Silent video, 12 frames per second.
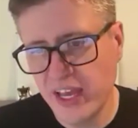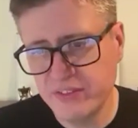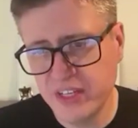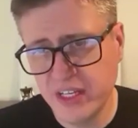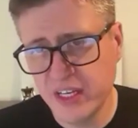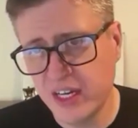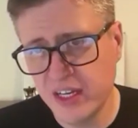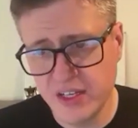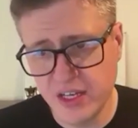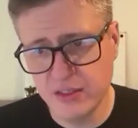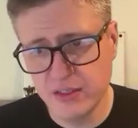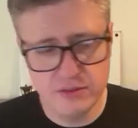have done
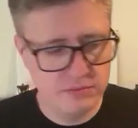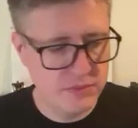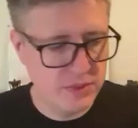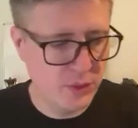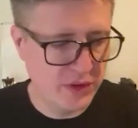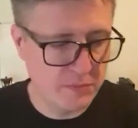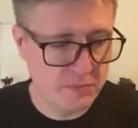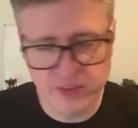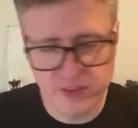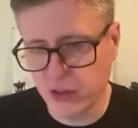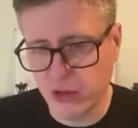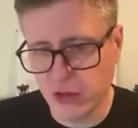a, a, a
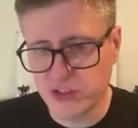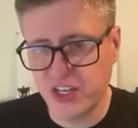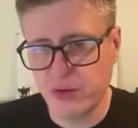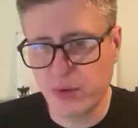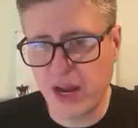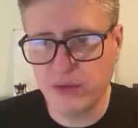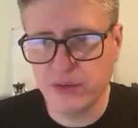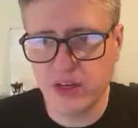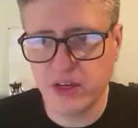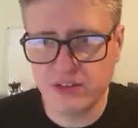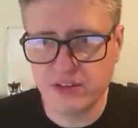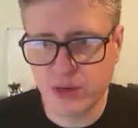fairly large seed round
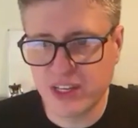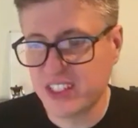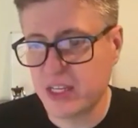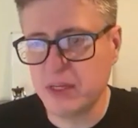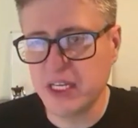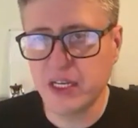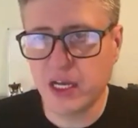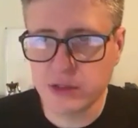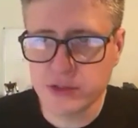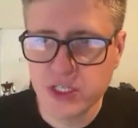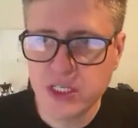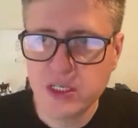of around $10
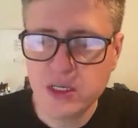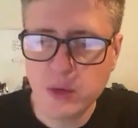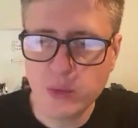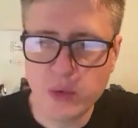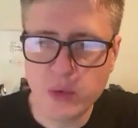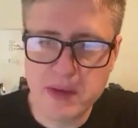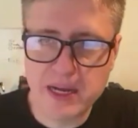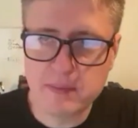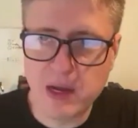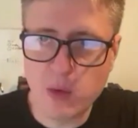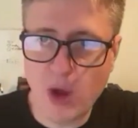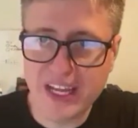million. We were backed
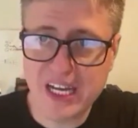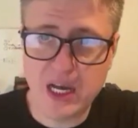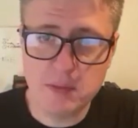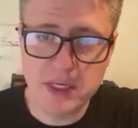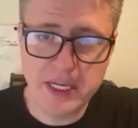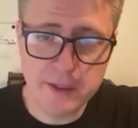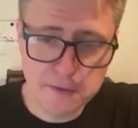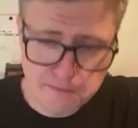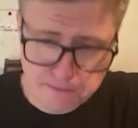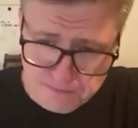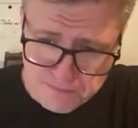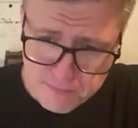by Y Combinator,
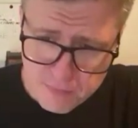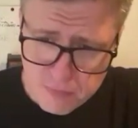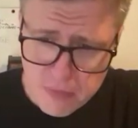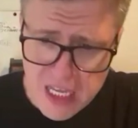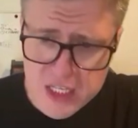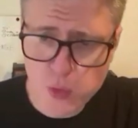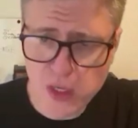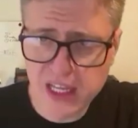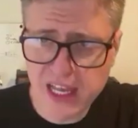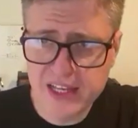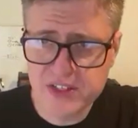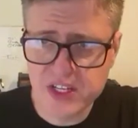as well
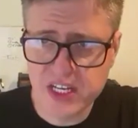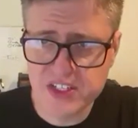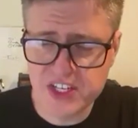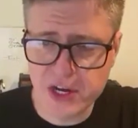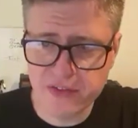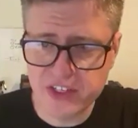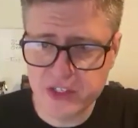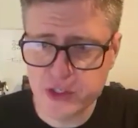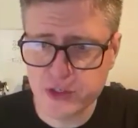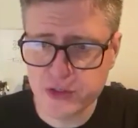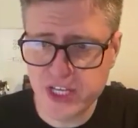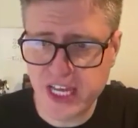as uh, Sierra
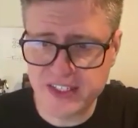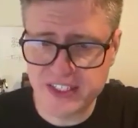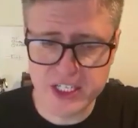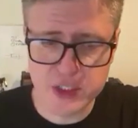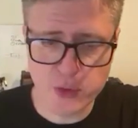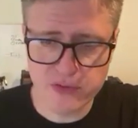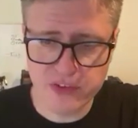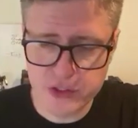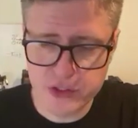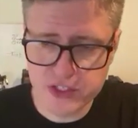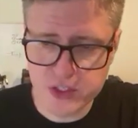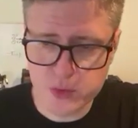Ventures and Tech Square
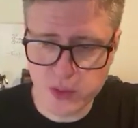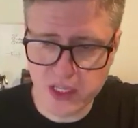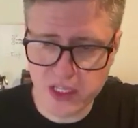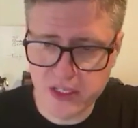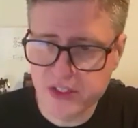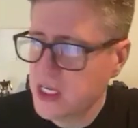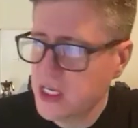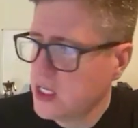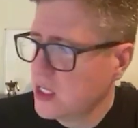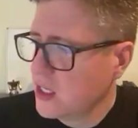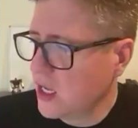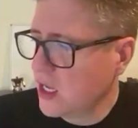Ventures, as well as
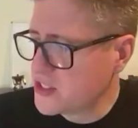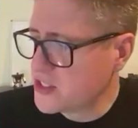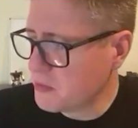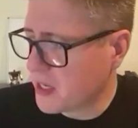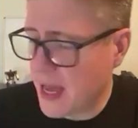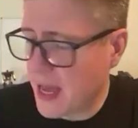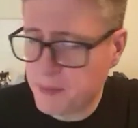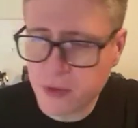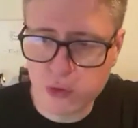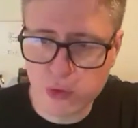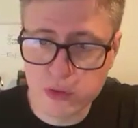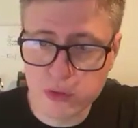uh, Soma
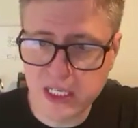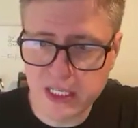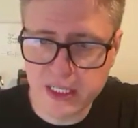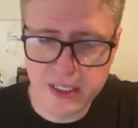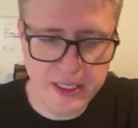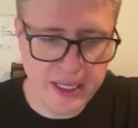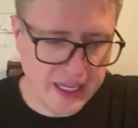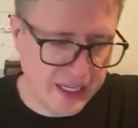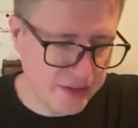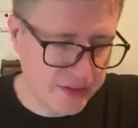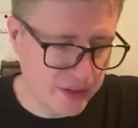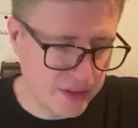Capital, GrowTech,
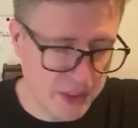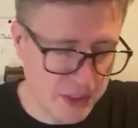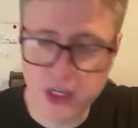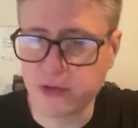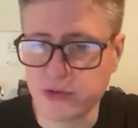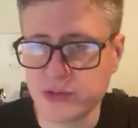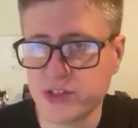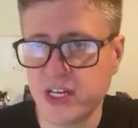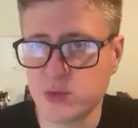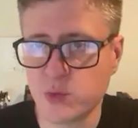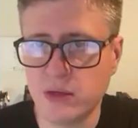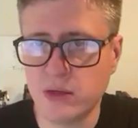and a bunch of others
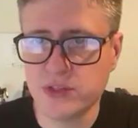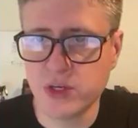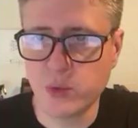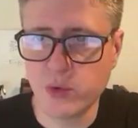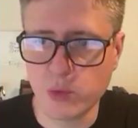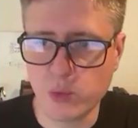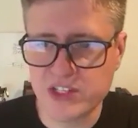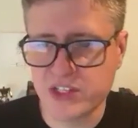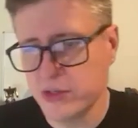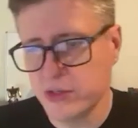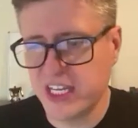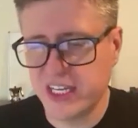as well. So we're West
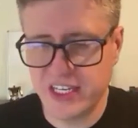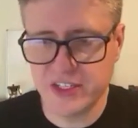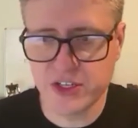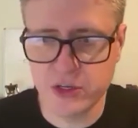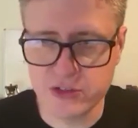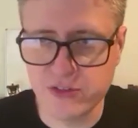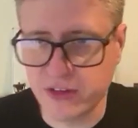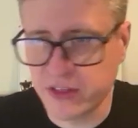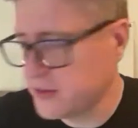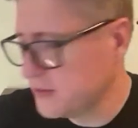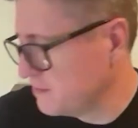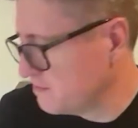Coast and East Coast funded.